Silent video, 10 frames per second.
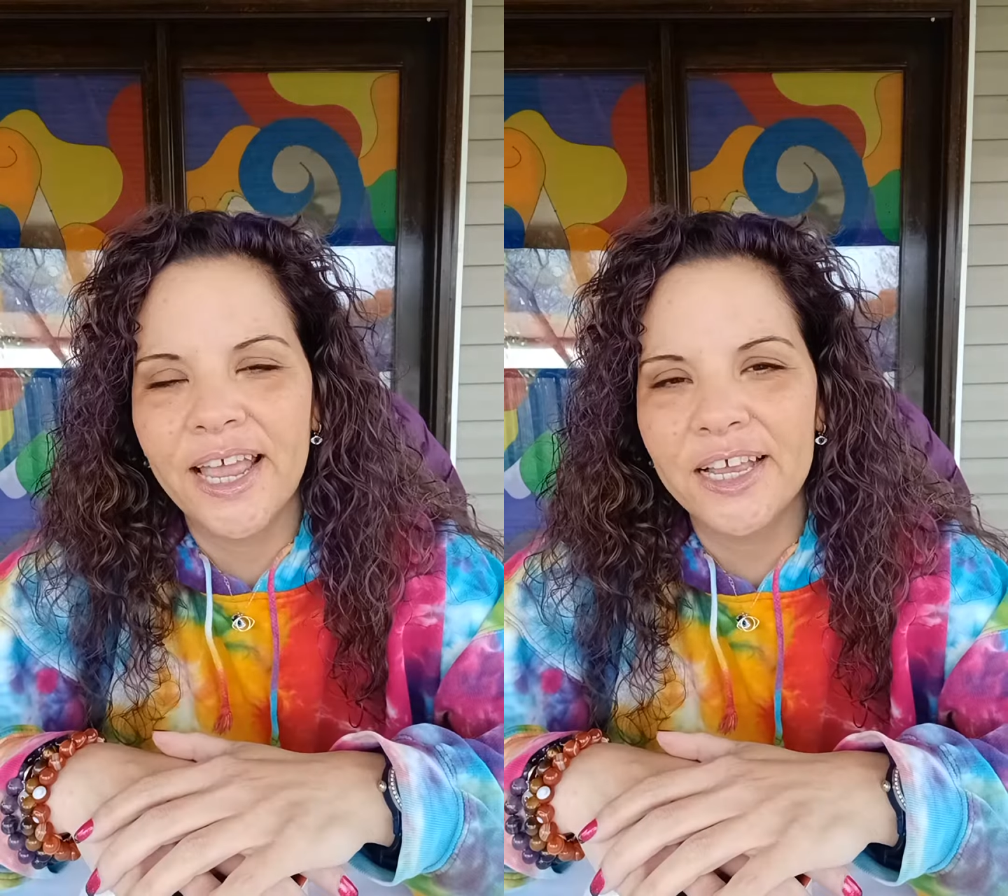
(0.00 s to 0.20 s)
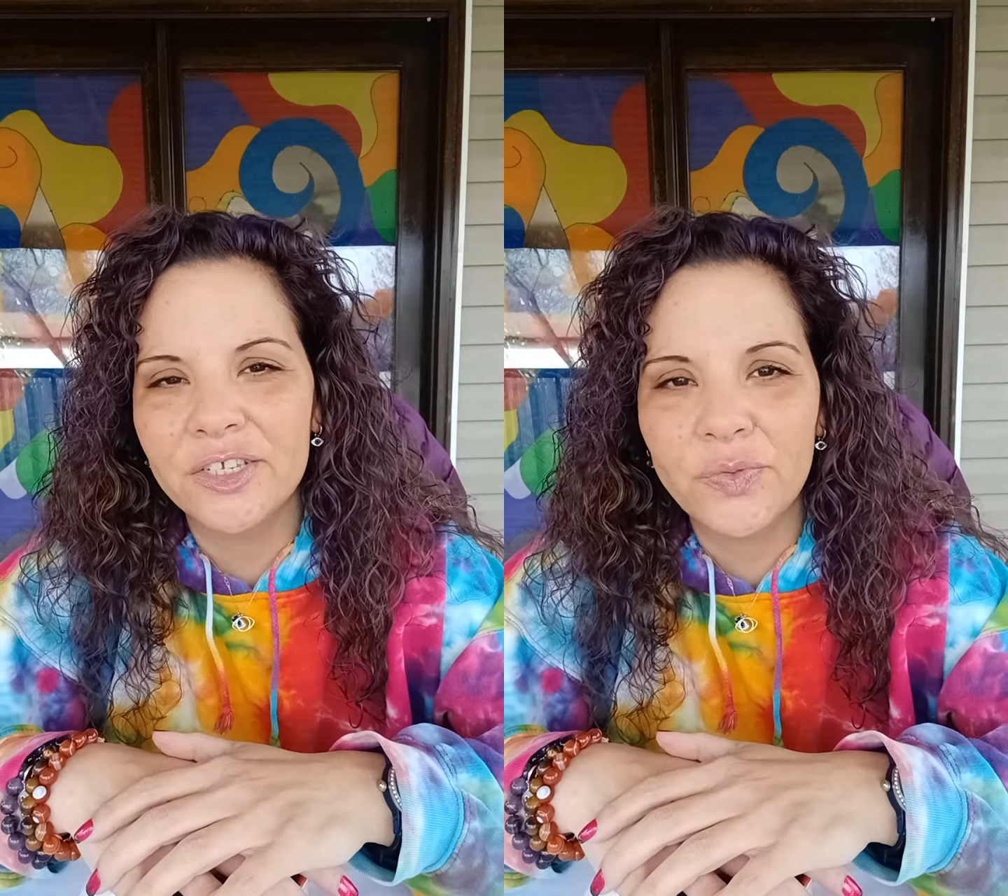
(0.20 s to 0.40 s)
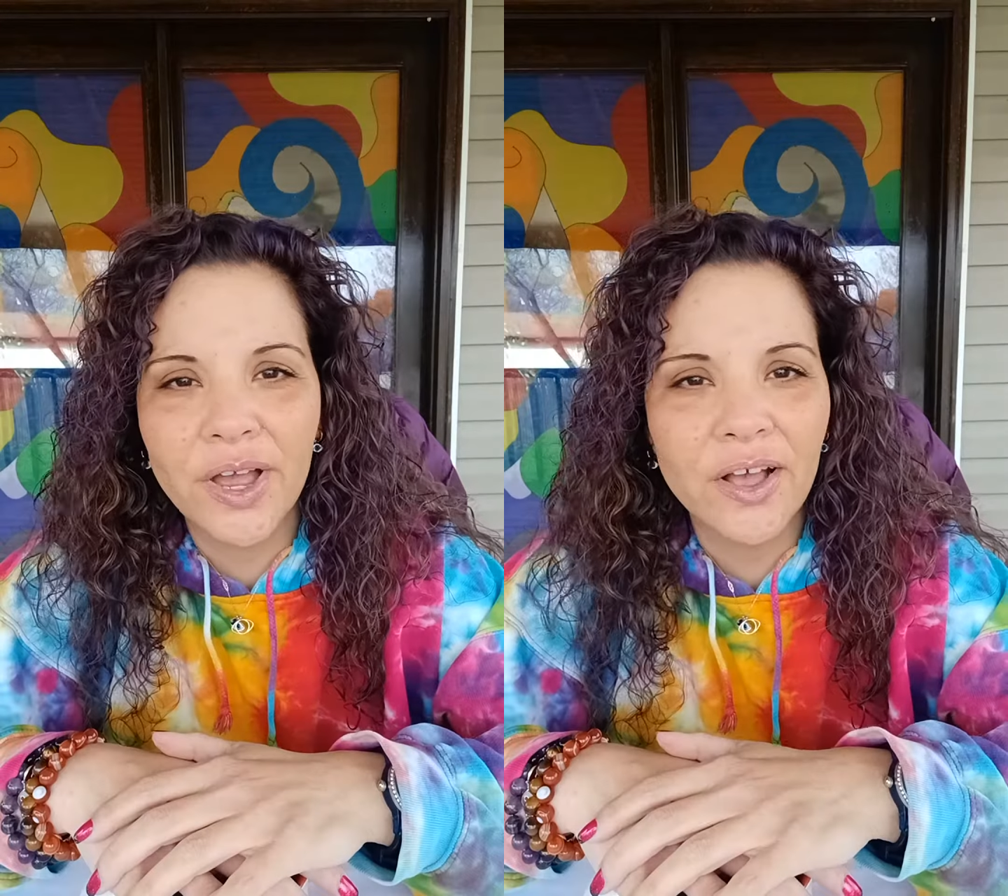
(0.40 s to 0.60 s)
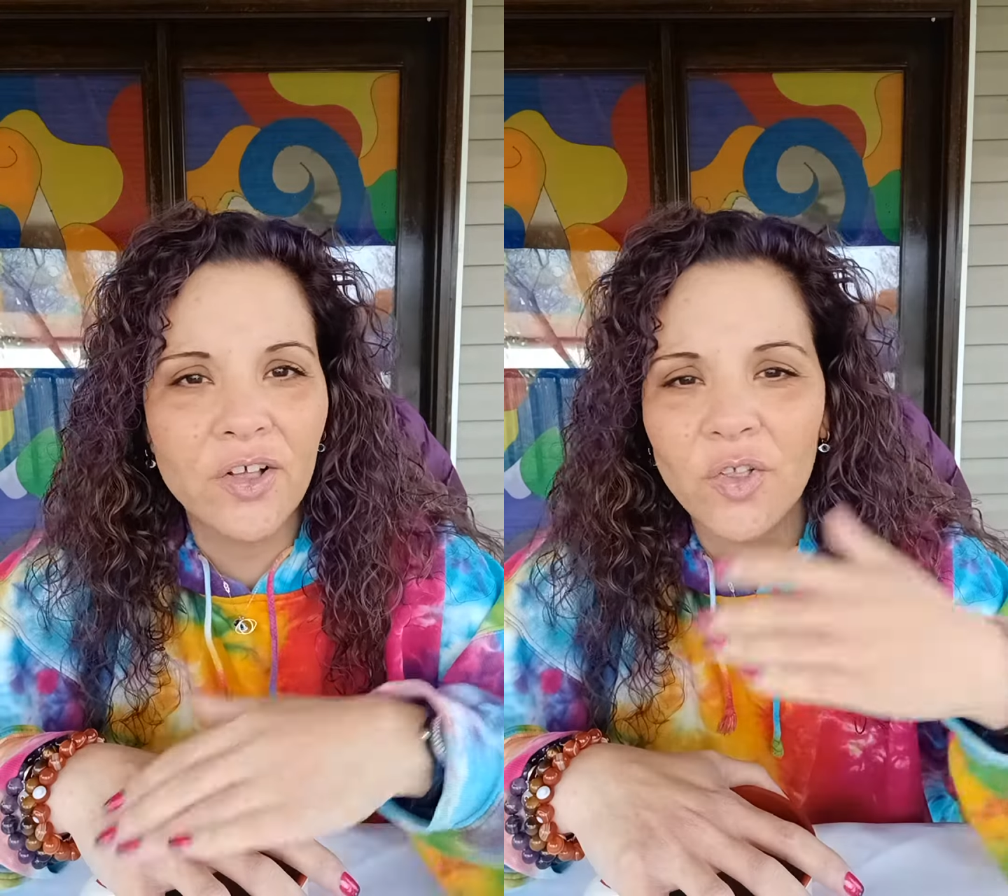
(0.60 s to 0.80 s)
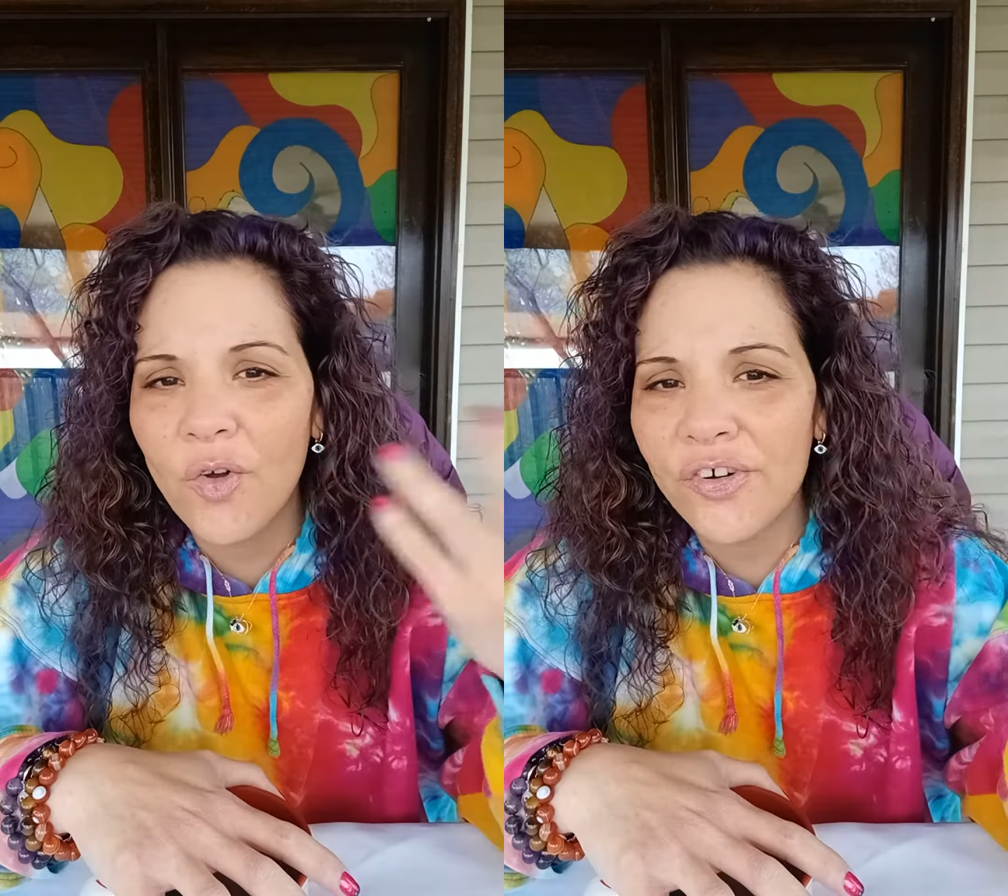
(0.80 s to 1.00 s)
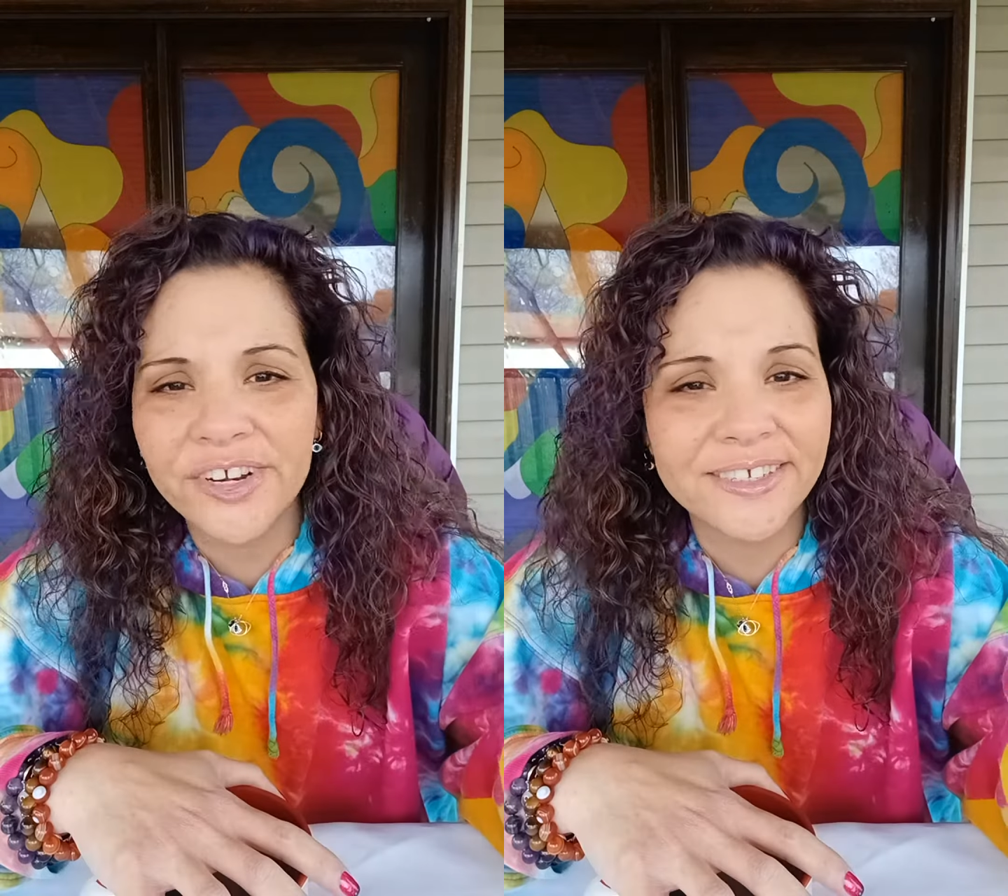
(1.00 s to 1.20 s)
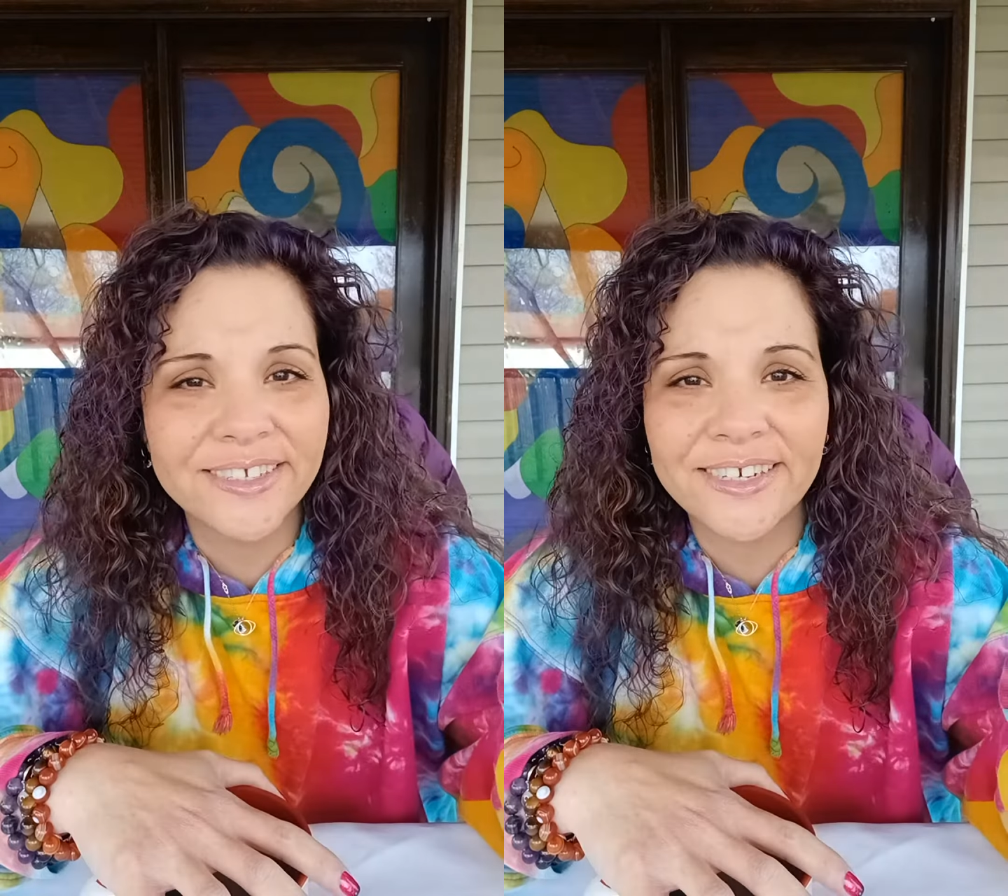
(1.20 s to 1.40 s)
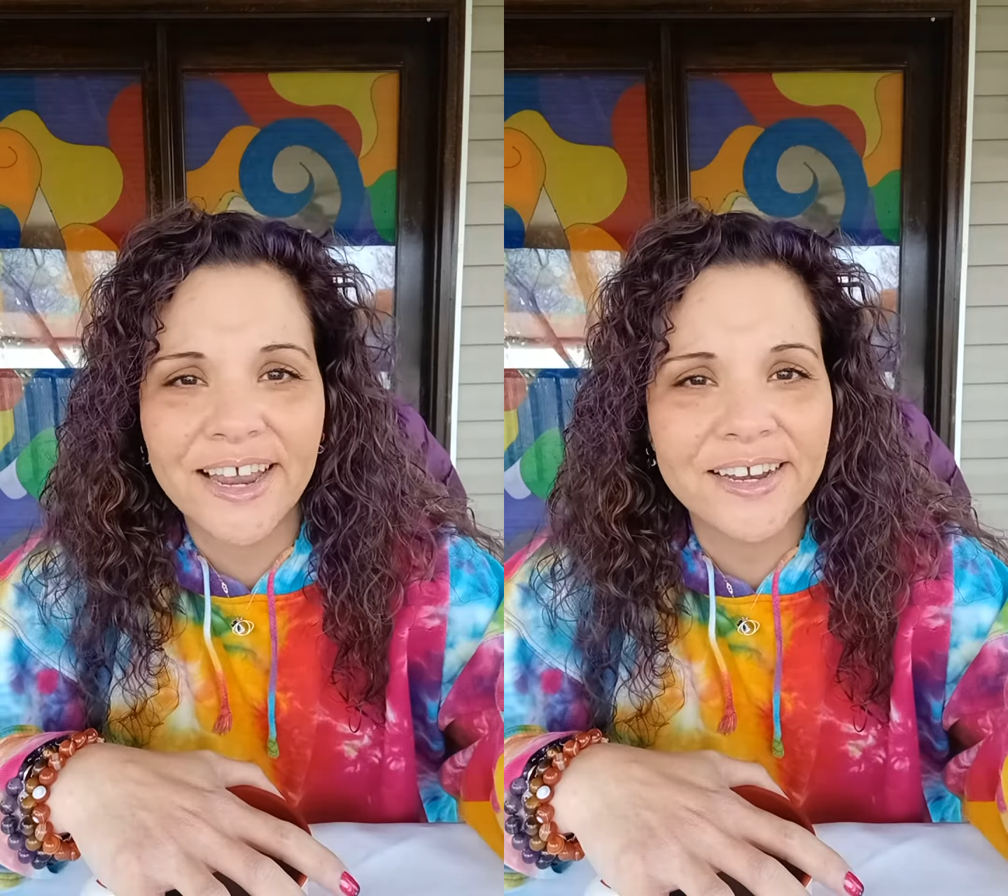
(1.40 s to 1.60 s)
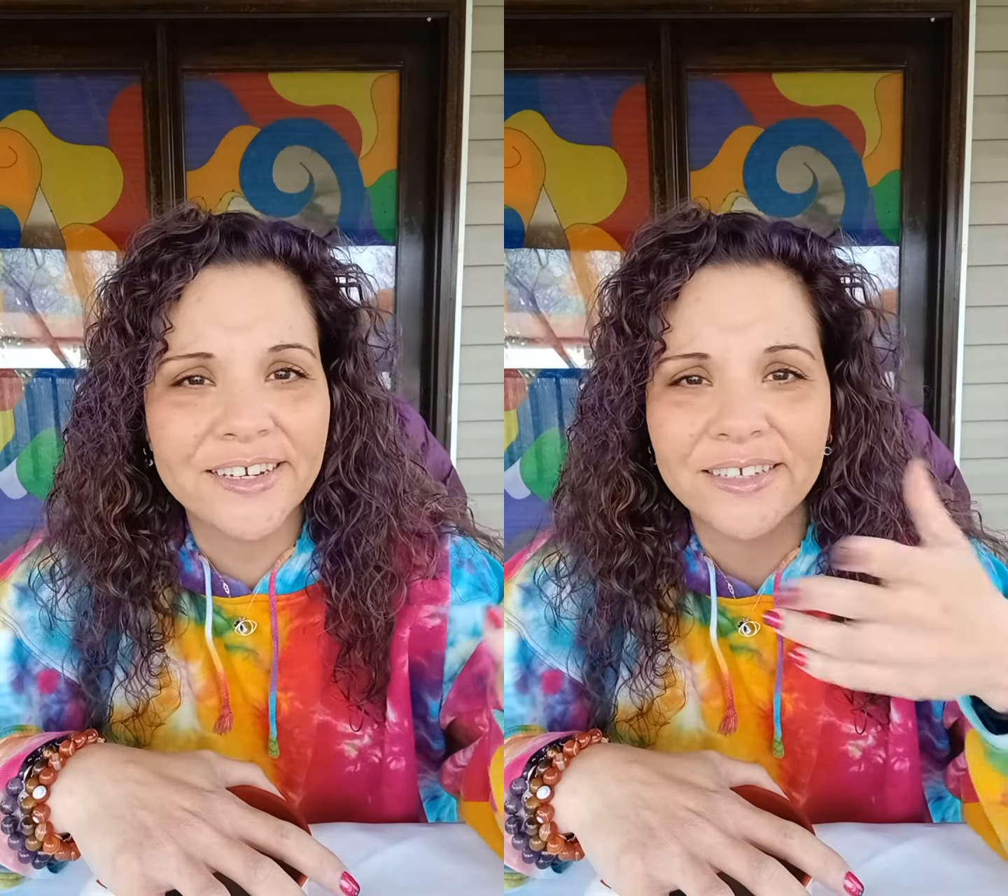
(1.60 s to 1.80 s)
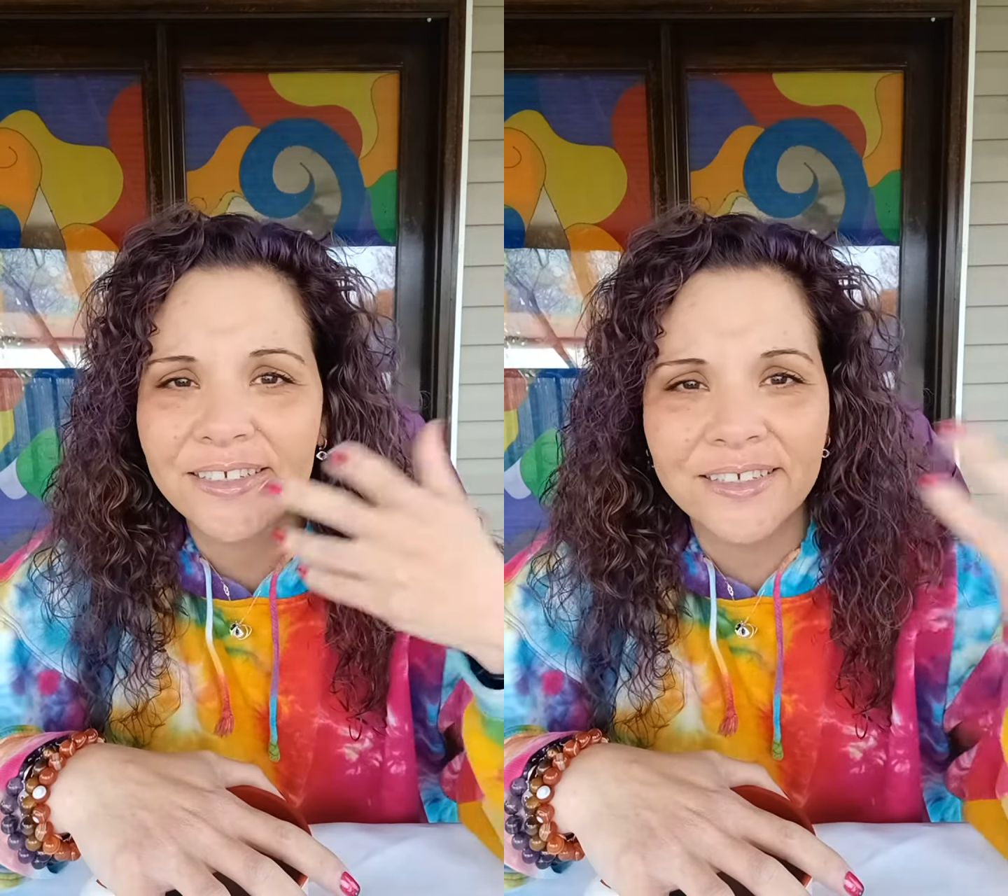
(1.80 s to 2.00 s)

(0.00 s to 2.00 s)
as well, or instead,